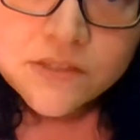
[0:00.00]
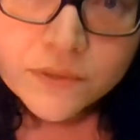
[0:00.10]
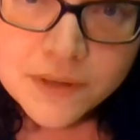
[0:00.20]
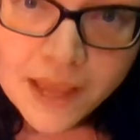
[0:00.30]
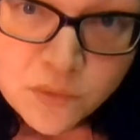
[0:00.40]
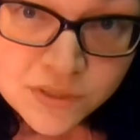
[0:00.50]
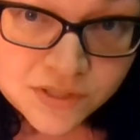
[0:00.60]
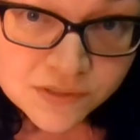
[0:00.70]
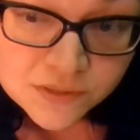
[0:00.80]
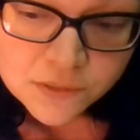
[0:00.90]
So now
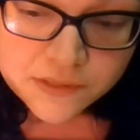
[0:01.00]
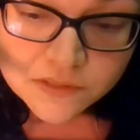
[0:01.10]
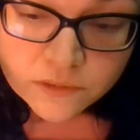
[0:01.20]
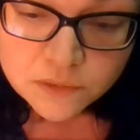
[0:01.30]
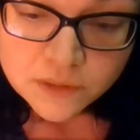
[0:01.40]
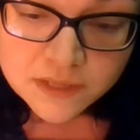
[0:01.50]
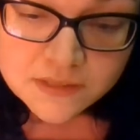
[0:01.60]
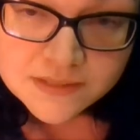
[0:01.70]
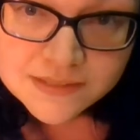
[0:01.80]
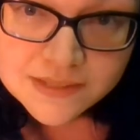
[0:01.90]
what you do is you look
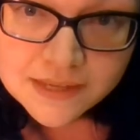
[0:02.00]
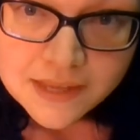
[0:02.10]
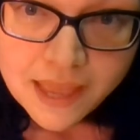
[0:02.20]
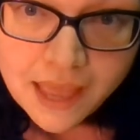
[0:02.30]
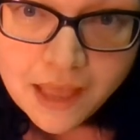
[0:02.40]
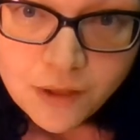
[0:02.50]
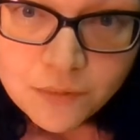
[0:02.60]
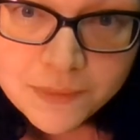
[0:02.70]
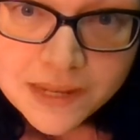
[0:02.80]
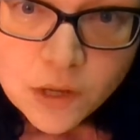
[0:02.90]
and see
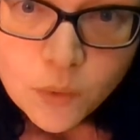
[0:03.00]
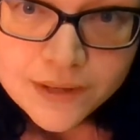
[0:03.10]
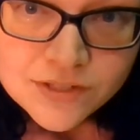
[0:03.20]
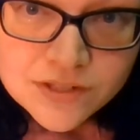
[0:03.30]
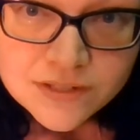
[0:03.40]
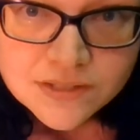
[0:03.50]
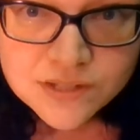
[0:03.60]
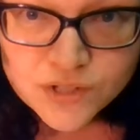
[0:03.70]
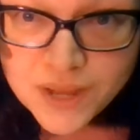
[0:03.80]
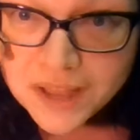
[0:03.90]
how many questions
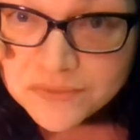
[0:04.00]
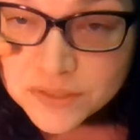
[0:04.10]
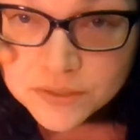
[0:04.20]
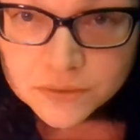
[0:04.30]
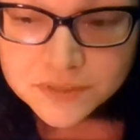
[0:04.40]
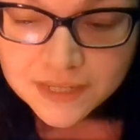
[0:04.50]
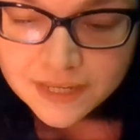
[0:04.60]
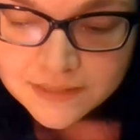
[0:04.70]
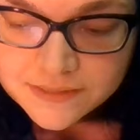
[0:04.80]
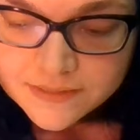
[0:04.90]
did you have to do to
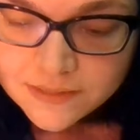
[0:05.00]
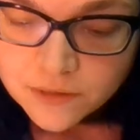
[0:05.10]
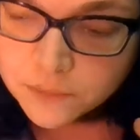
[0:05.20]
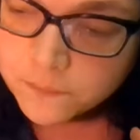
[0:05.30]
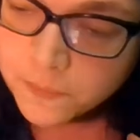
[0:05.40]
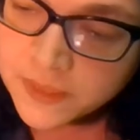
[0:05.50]
get to 0.